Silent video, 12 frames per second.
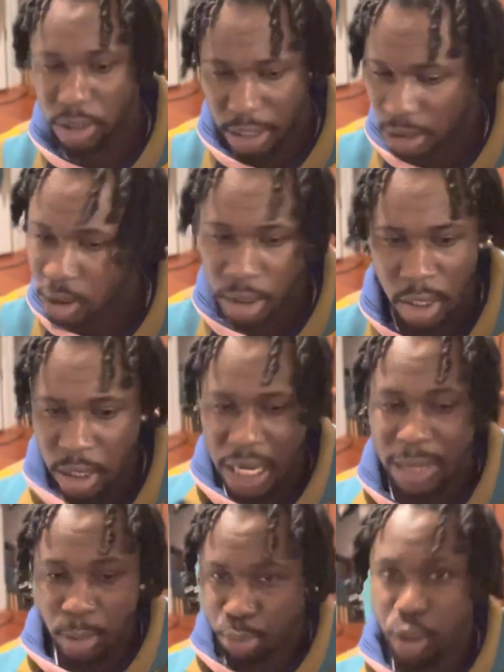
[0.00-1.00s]
like,
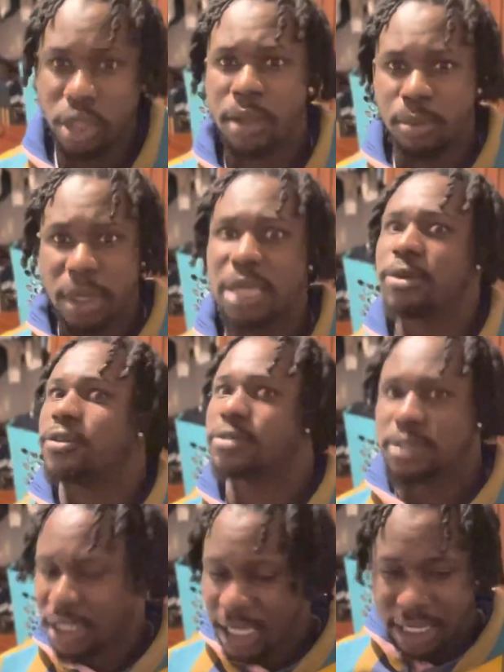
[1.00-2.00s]
I'm a Brooklyn baby
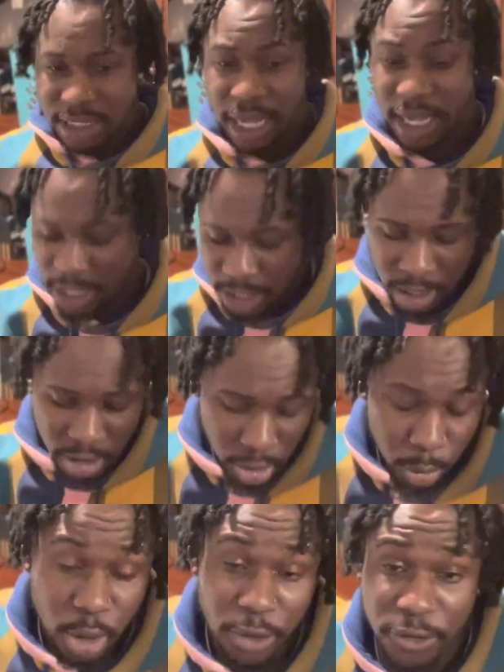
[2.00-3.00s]
till I die. So
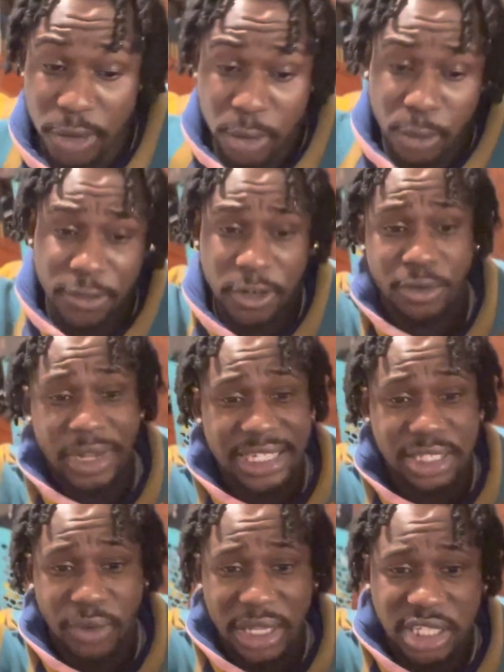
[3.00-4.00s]
we finna react
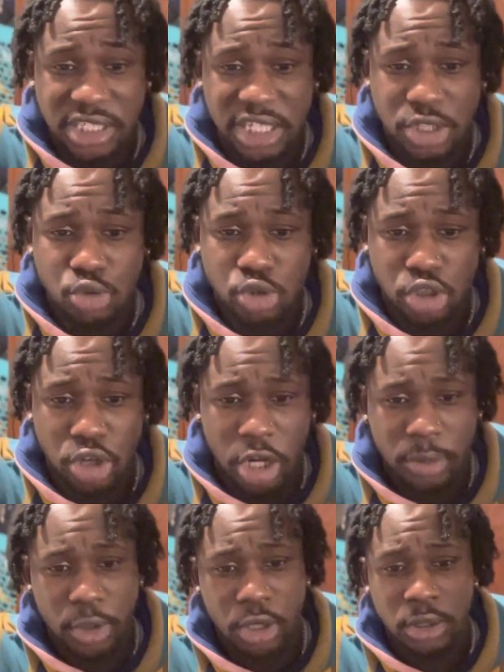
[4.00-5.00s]
to Rella G's new
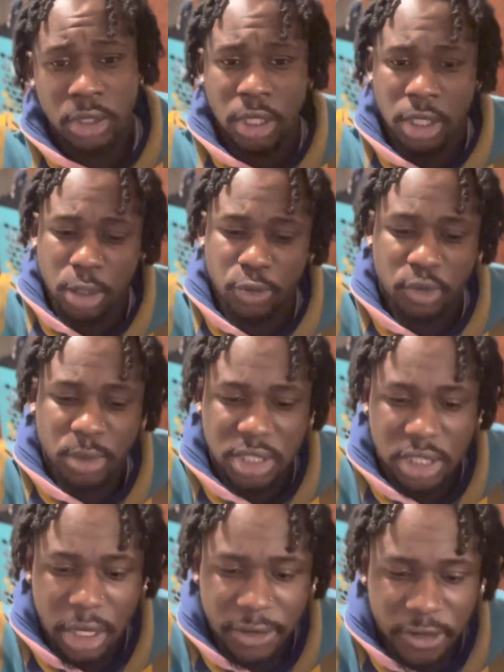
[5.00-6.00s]
song, bro. You feel me?
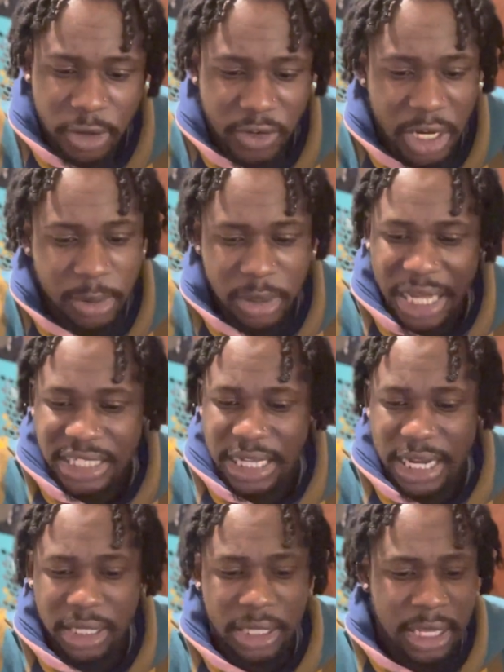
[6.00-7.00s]
Sorry for the rambling. I just had
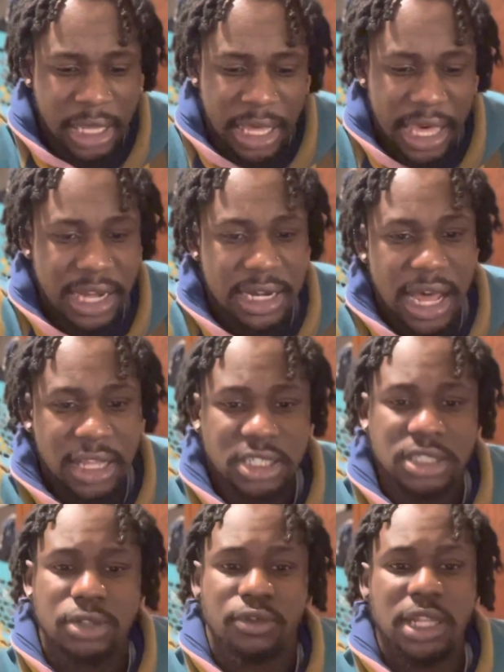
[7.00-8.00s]
to
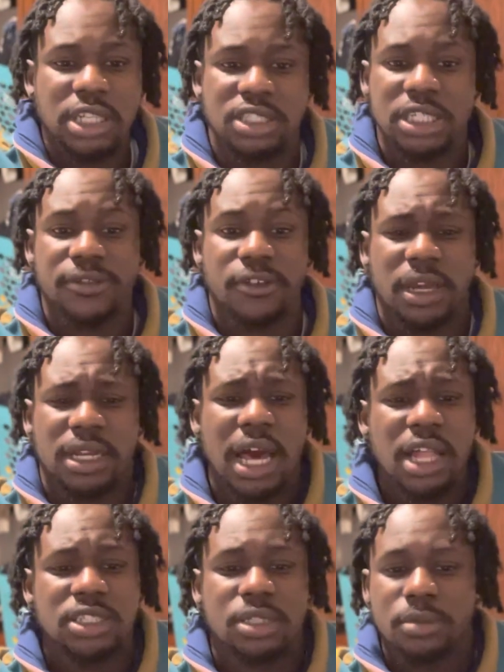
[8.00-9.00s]
acknowledge Rella G's for
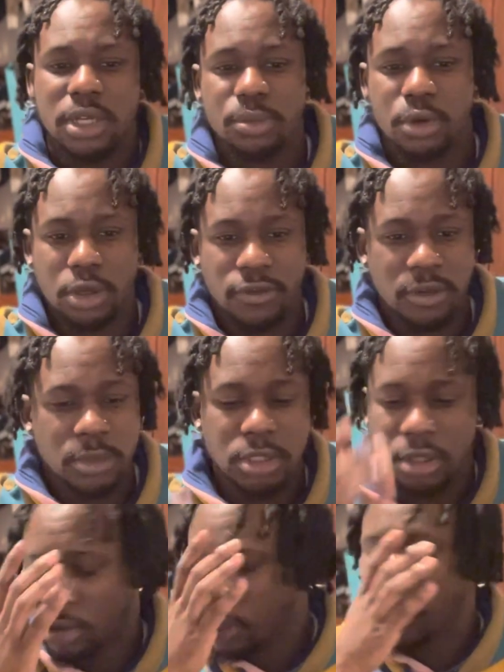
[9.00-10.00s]
acknowledging me, bro. You feel me?
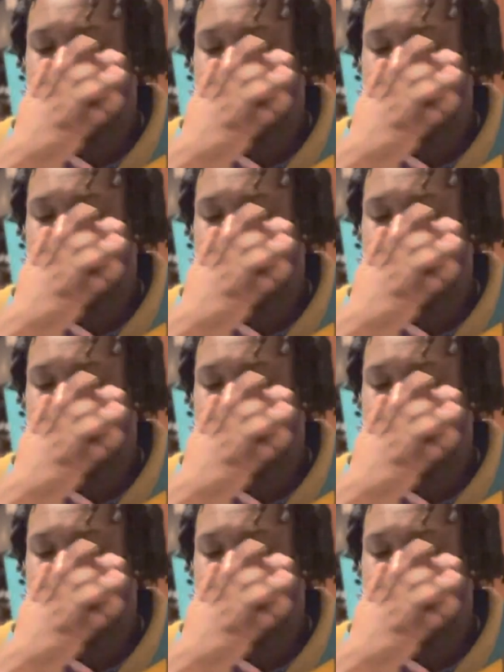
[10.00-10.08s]
So